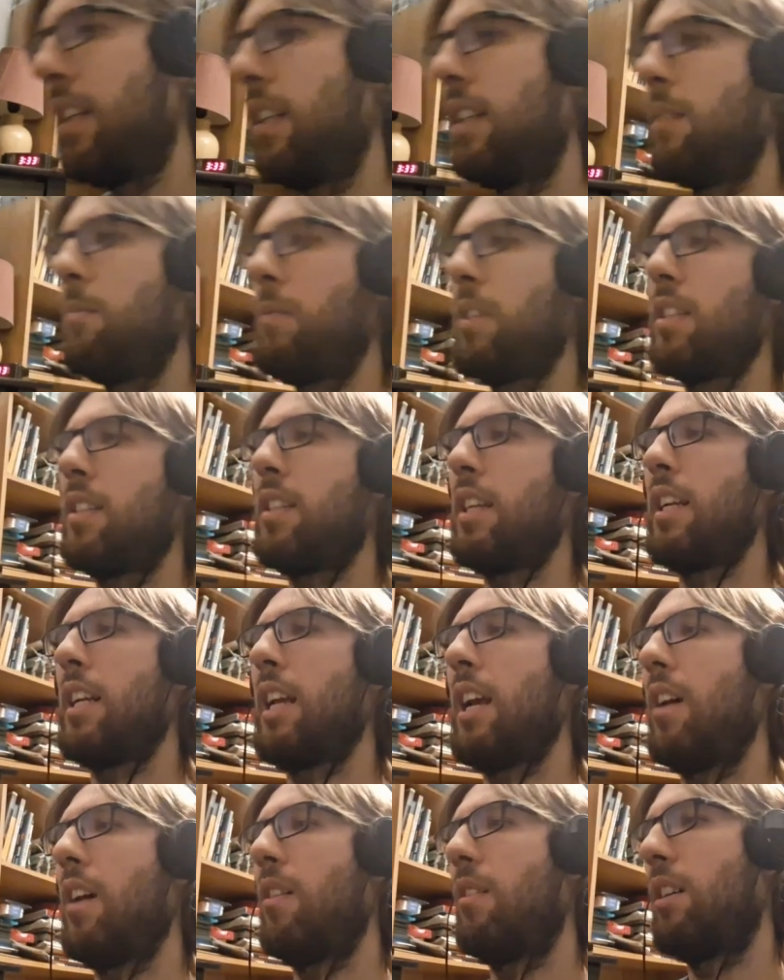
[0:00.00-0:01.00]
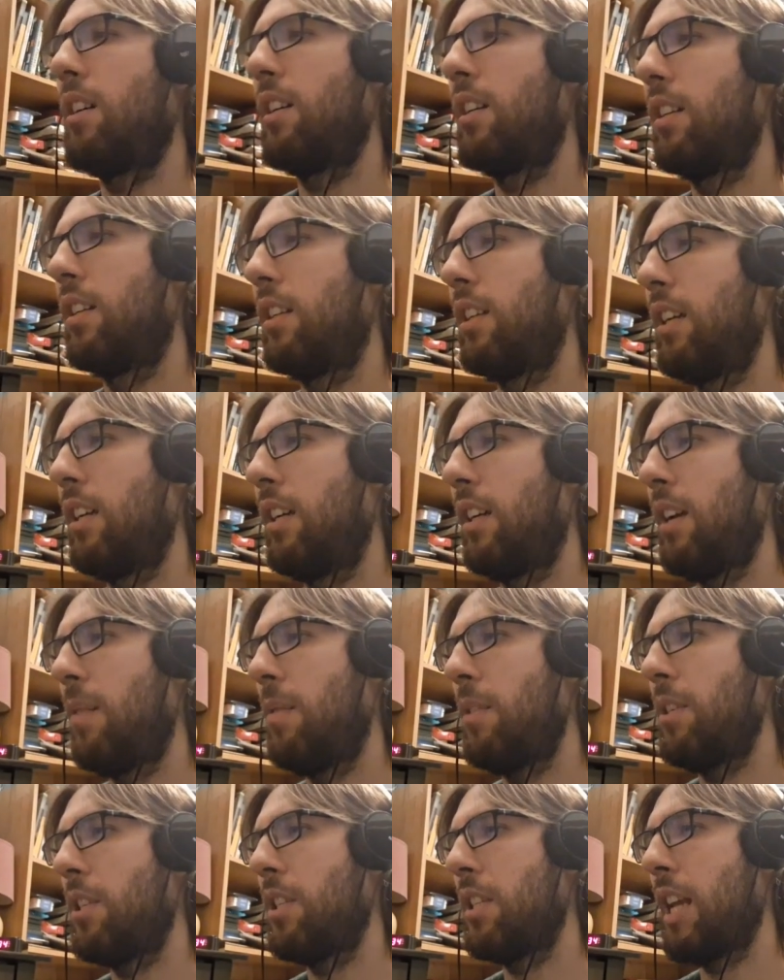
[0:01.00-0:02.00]
Let me see now. How
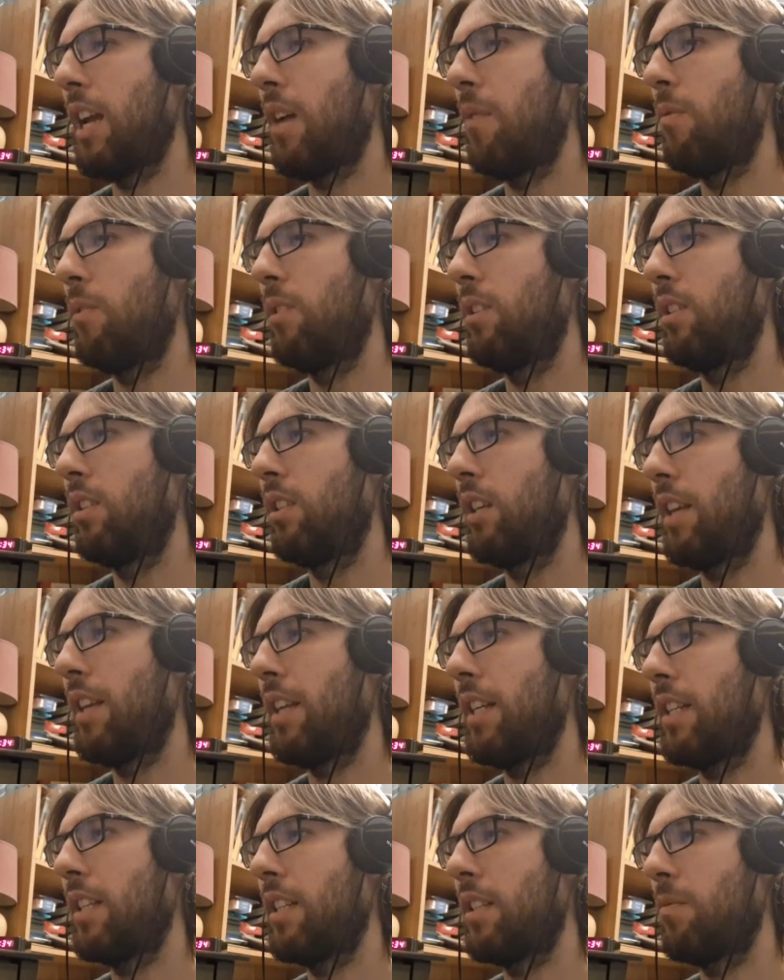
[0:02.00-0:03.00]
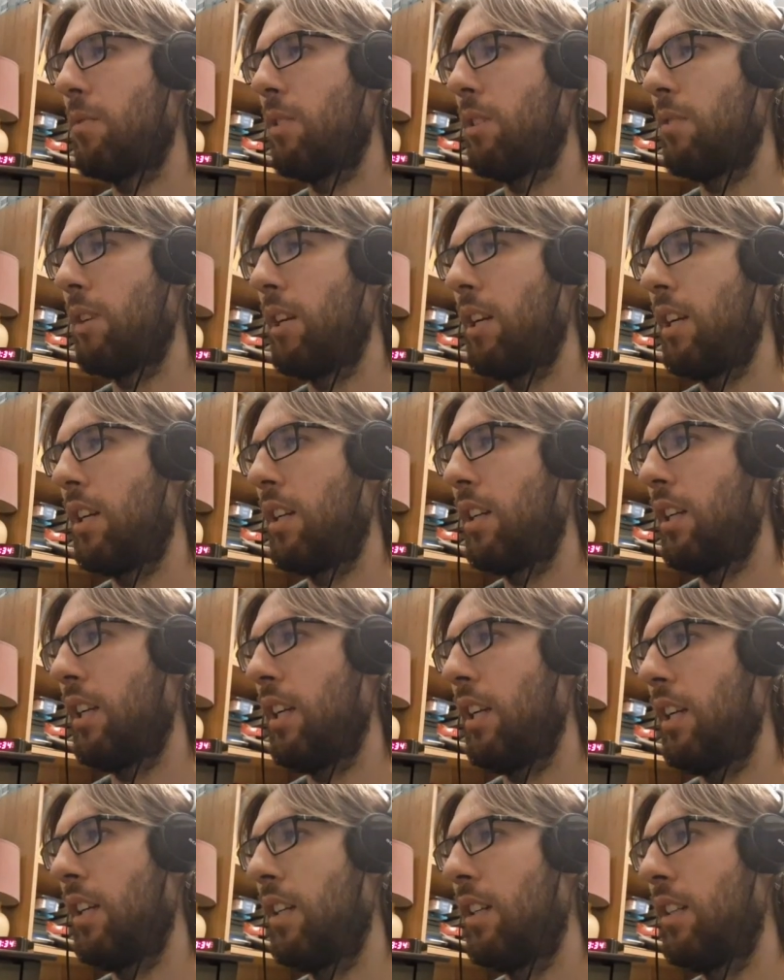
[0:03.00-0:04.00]
much is that one? I think it's this one, right? Yeah.